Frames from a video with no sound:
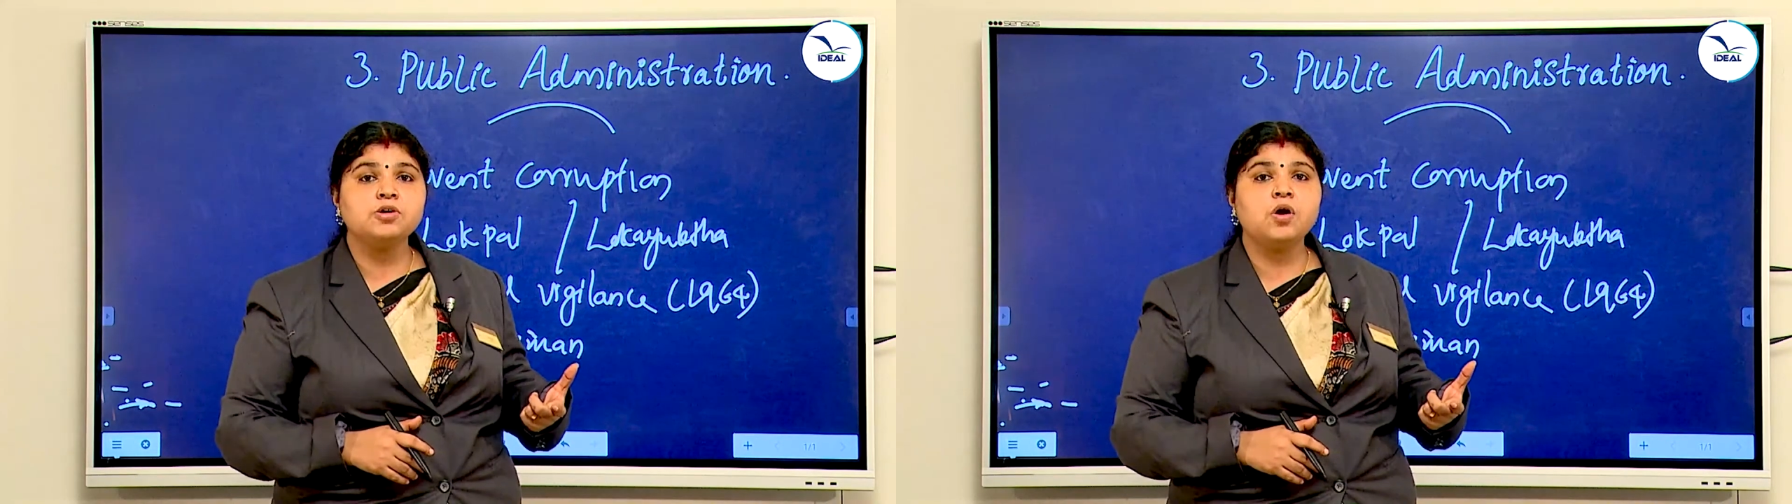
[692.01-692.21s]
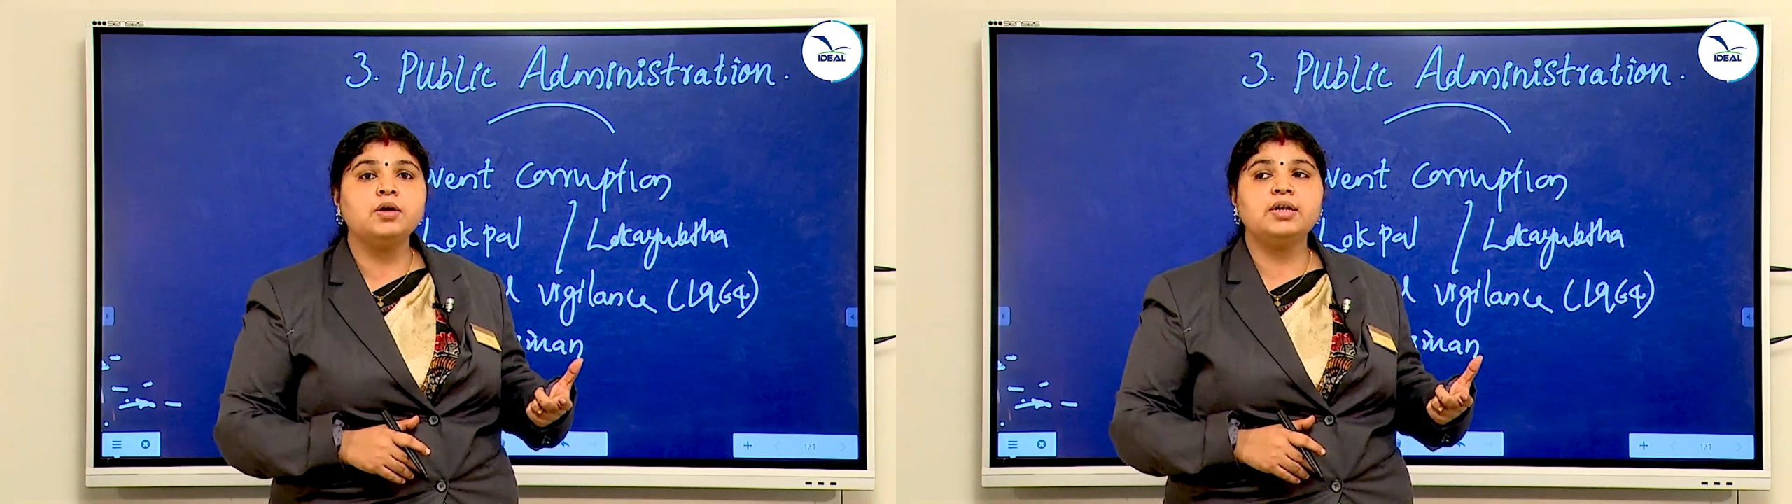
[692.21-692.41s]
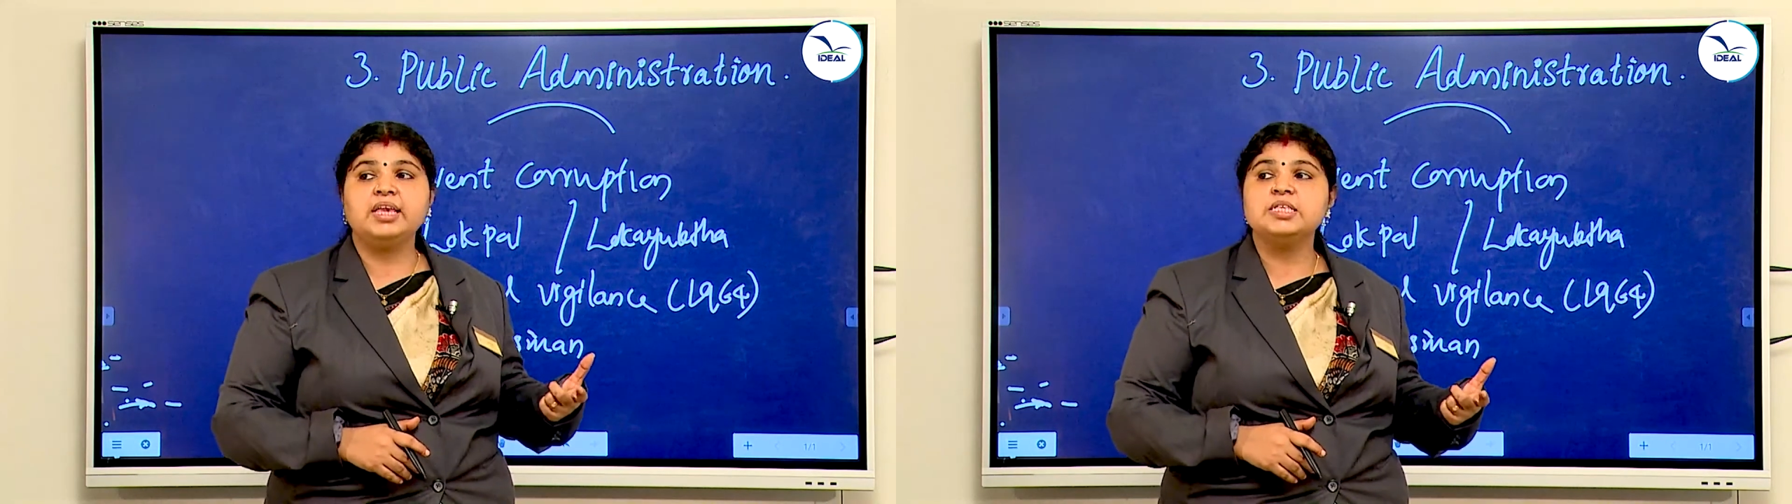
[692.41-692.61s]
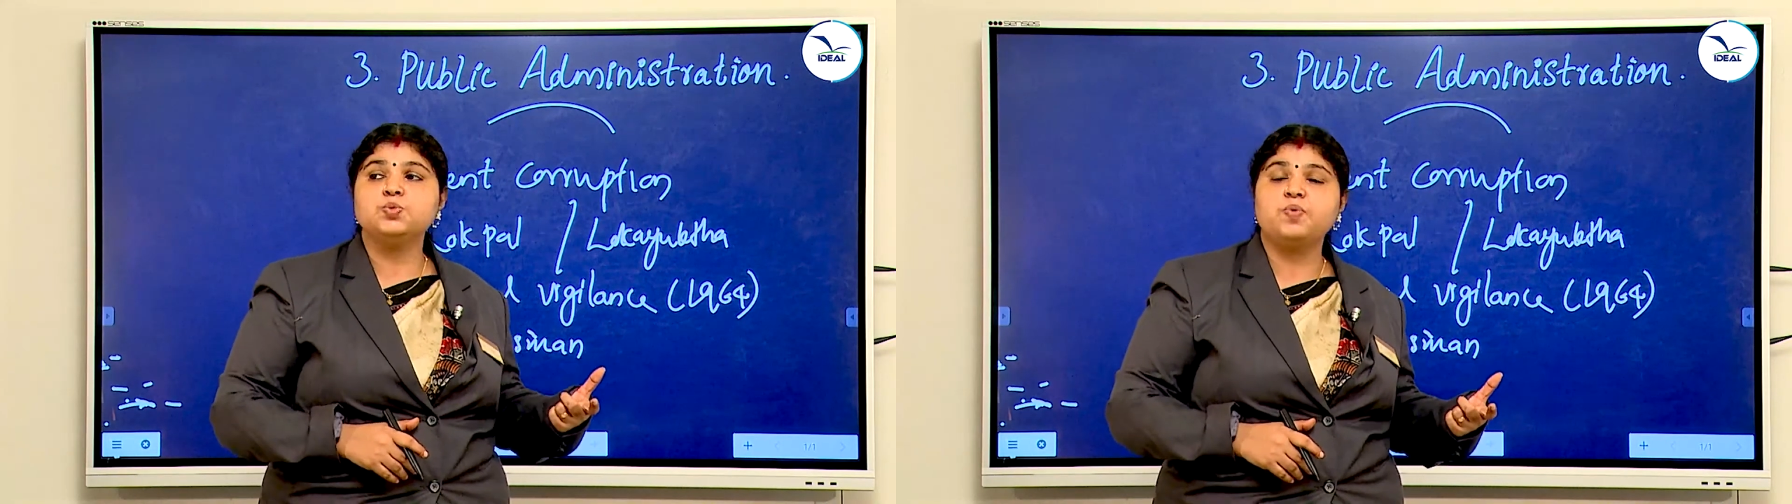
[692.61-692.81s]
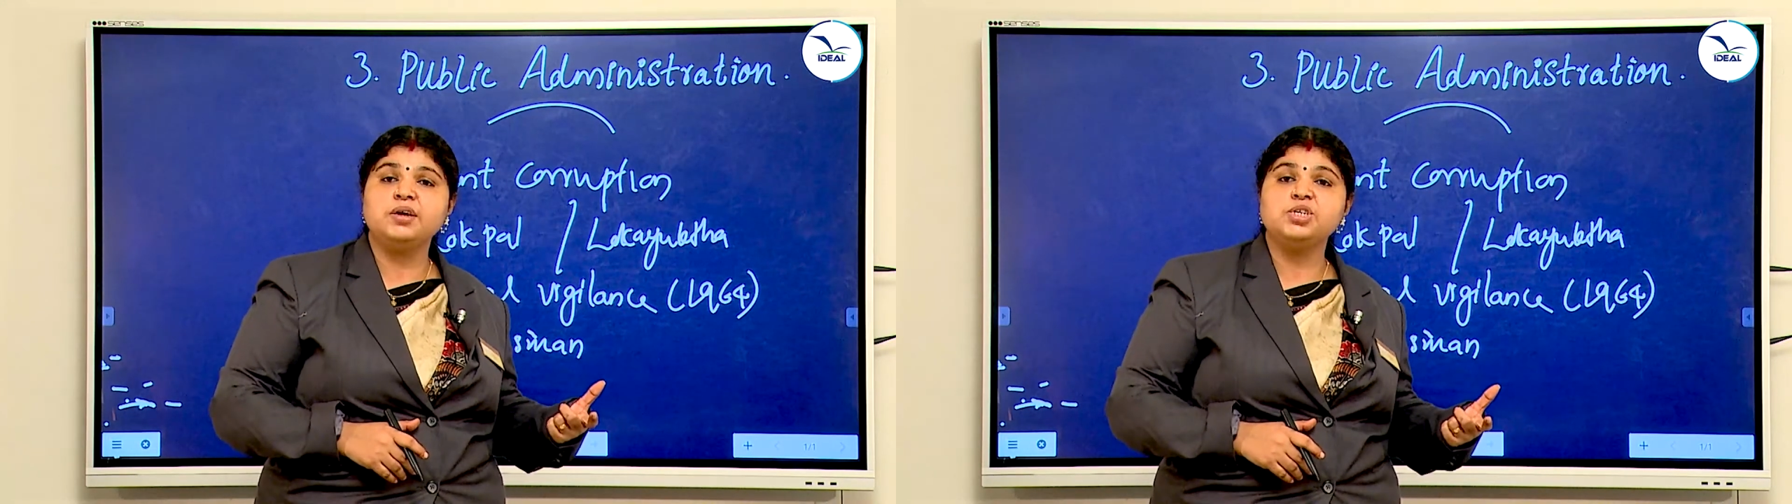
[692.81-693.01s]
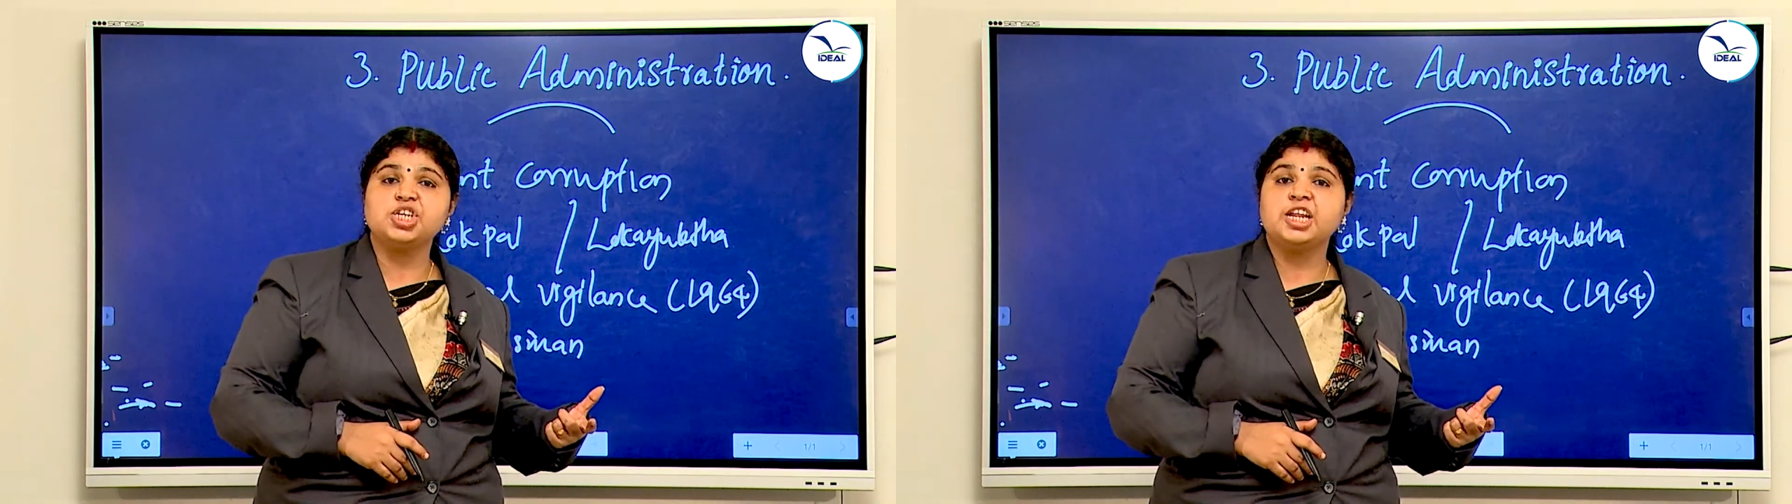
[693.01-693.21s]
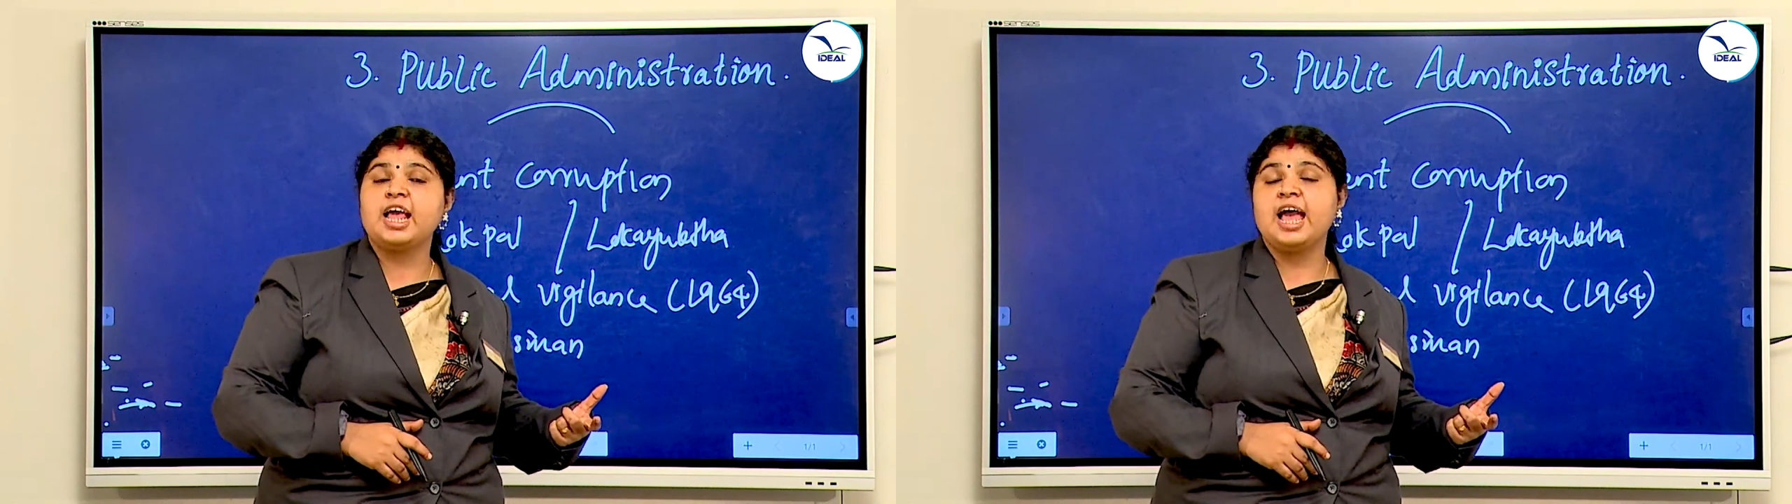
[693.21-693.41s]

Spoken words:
Court is function